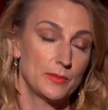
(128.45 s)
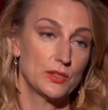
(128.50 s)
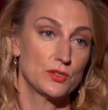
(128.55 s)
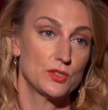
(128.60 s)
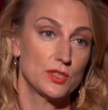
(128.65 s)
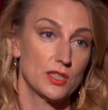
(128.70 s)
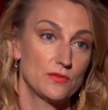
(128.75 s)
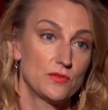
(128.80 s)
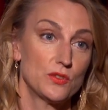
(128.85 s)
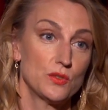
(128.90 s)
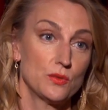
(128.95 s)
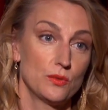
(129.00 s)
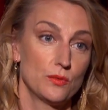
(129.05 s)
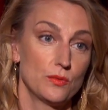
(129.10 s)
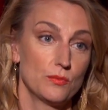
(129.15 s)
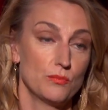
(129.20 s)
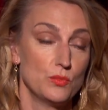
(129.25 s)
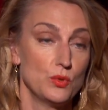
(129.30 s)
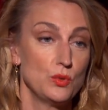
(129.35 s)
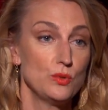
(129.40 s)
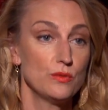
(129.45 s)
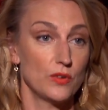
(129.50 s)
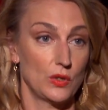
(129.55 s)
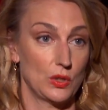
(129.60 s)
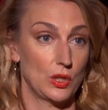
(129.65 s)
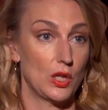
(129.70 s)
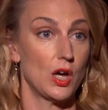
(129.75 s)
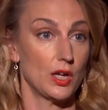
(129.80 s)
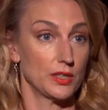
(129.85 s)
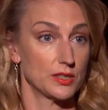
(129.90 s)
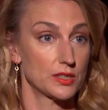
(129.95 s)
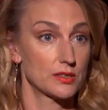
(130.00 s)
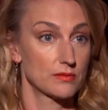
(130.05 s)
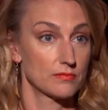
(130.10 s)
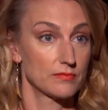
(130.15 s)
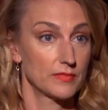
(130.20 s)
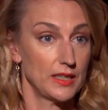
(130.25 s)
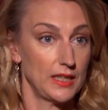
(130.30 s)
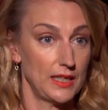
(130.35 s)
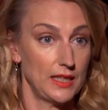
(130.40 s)
Because you had to move a lot
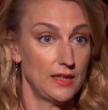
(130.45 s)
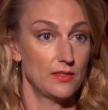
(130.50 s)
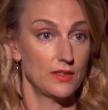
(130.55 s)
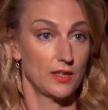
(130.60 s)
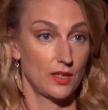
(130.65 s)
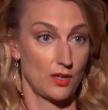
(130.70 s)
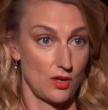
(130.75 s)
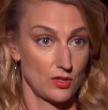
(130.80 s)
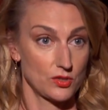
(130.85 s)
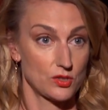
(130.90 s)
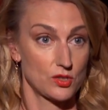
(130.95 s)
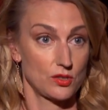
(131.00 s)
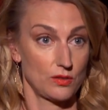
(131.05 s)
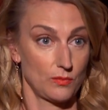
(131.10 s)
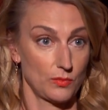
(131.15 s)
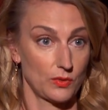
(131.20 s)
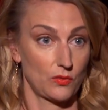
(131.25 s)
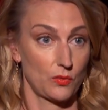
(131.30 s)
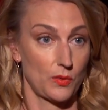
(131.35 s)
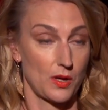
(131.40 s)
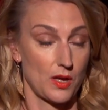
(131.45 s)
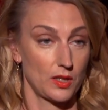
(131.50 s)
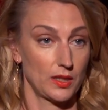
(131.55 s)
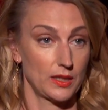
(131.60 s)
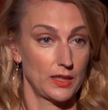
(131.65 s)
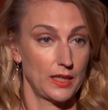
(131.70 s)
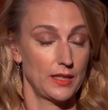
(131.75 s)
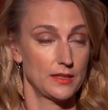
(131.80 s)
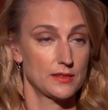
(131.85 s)
in the costume as well.